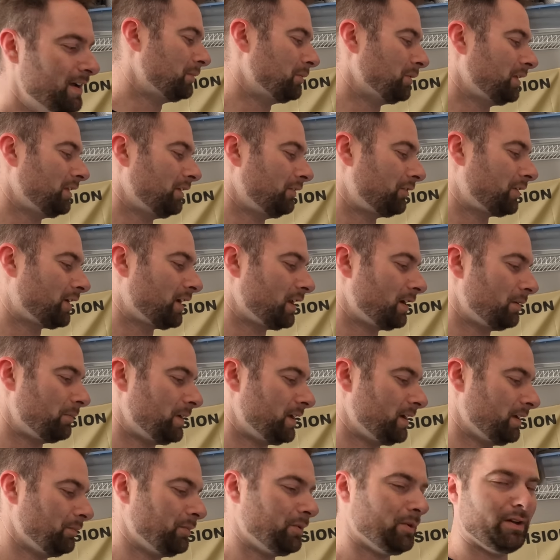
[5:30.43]
Completely forgot
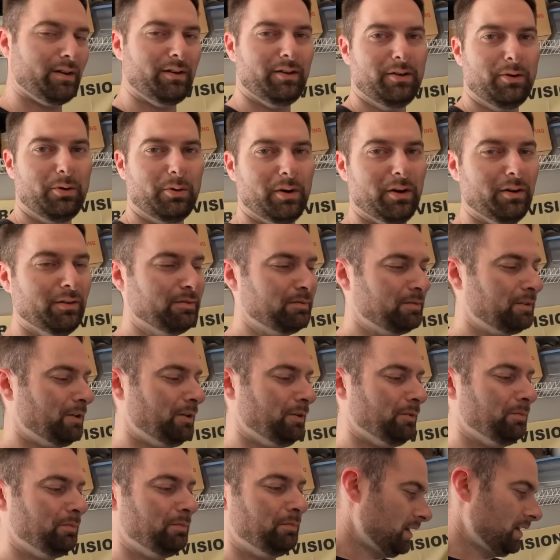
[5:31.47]
about it, but oh well, you
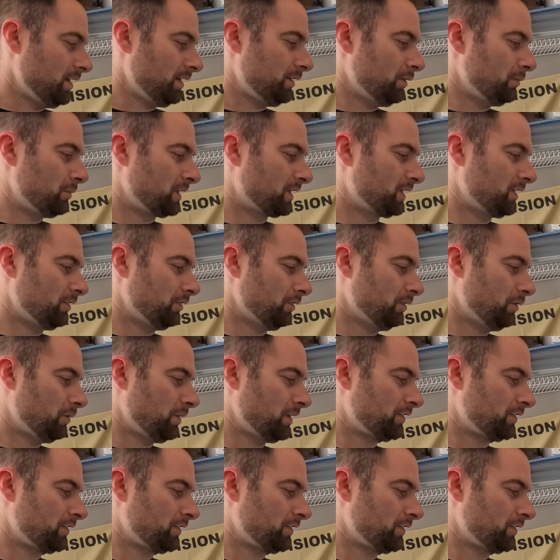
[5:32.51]
know, no big deal.